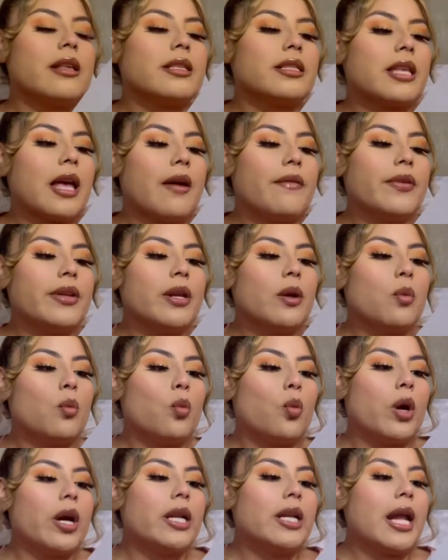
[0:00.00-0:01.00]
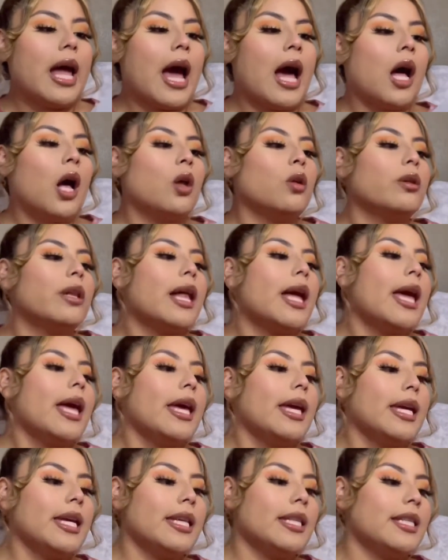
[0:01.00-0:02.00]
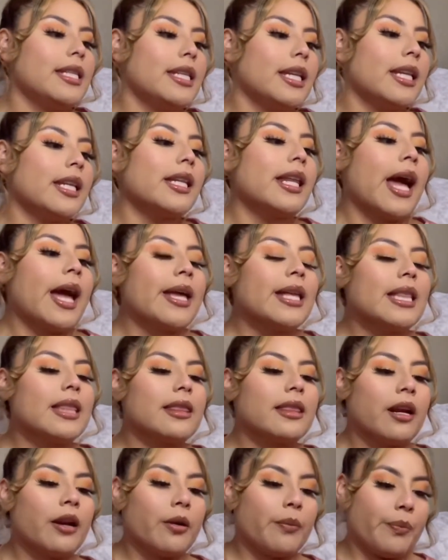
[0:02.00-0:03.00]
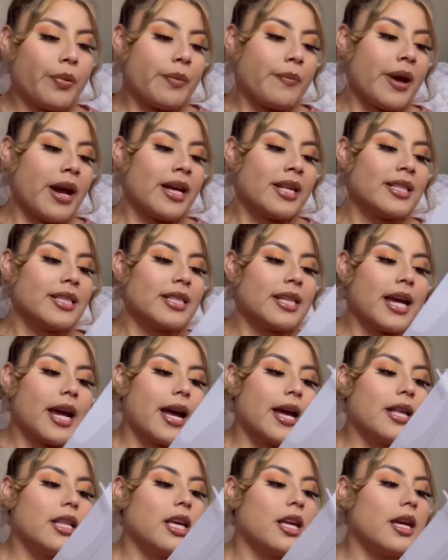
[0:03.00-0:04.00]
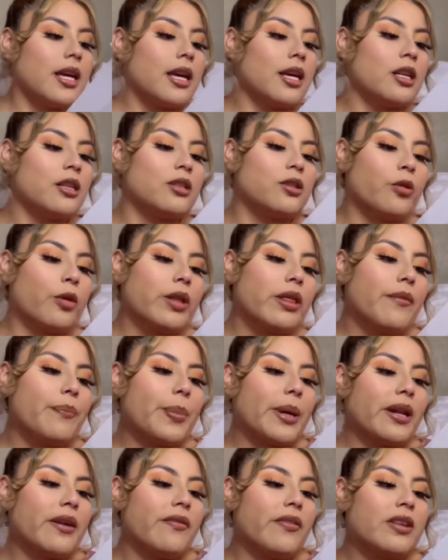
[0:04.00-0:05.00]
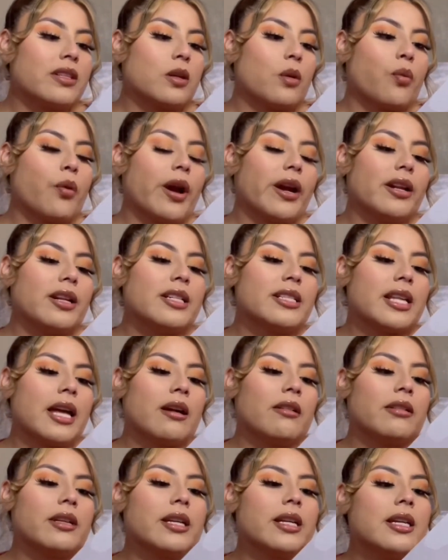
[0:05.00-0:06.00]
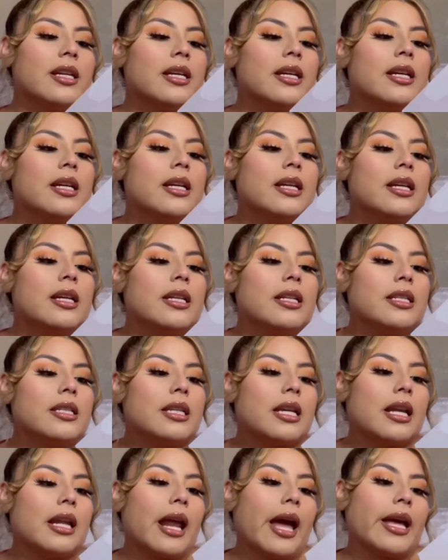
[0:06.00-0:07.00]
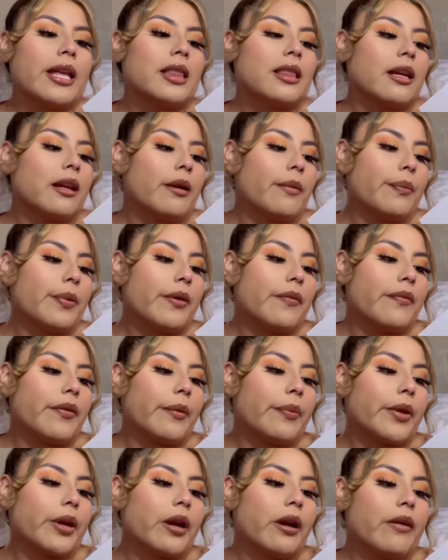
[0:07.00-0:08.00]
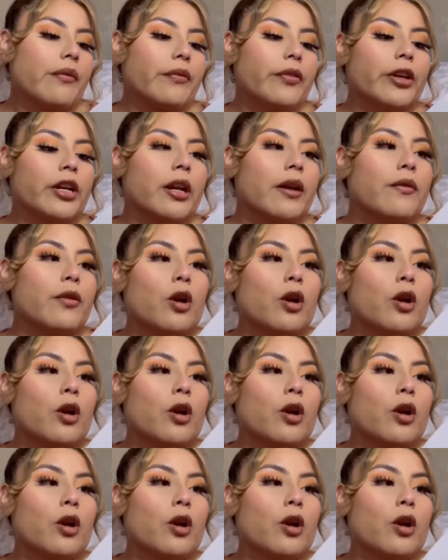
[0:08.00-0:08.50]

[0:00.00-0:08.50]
7-in-1 LED light therapy mask. Enjoy the benefits of wireless LED light therapy from the comfort of your